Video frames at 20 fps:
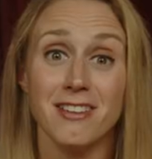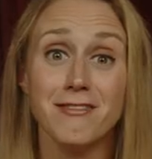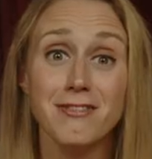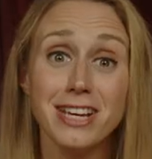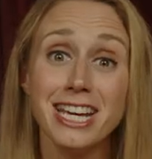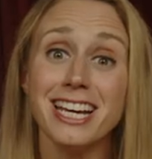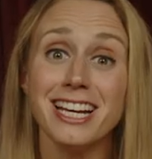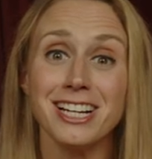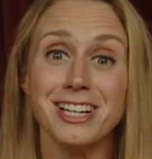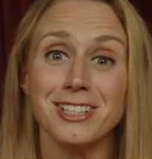
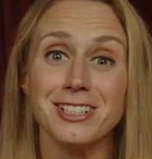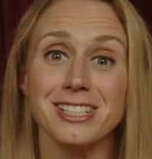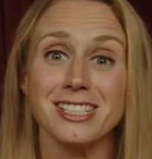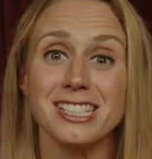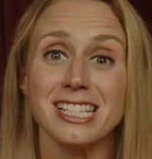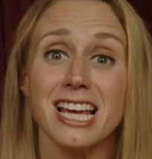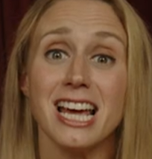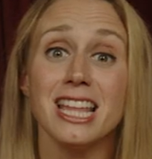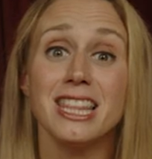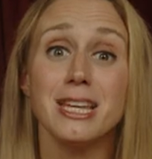
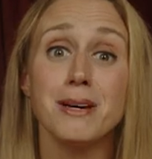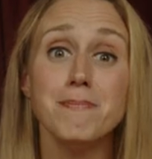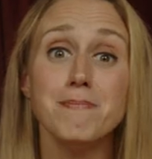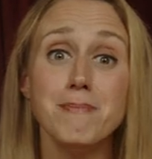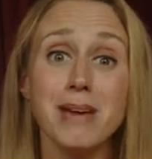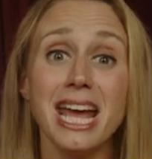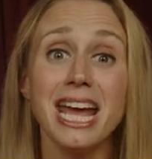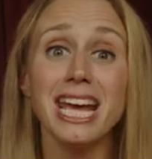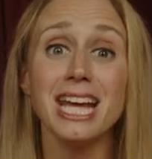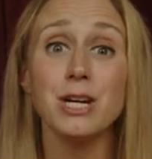Vehicles, the
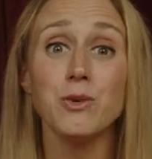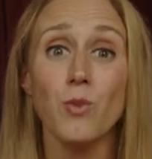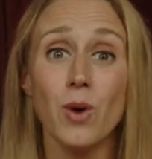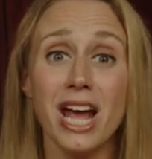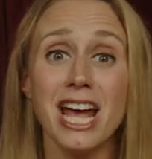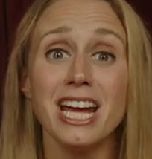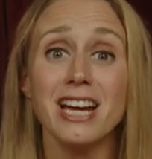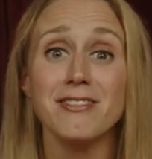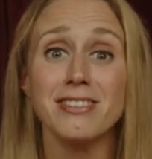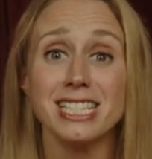main
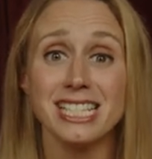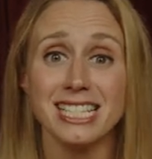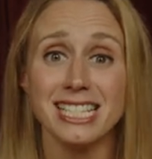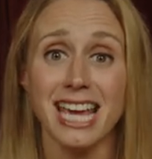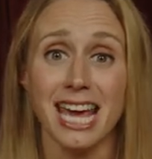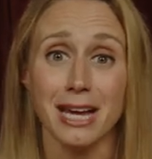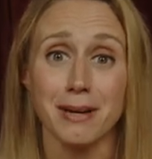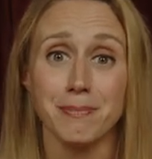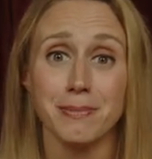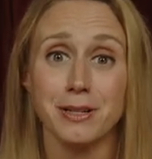way of
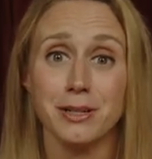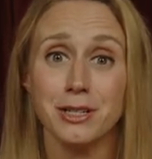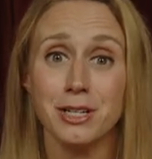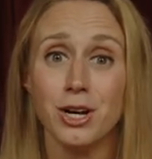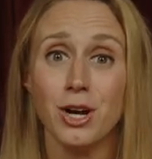escape.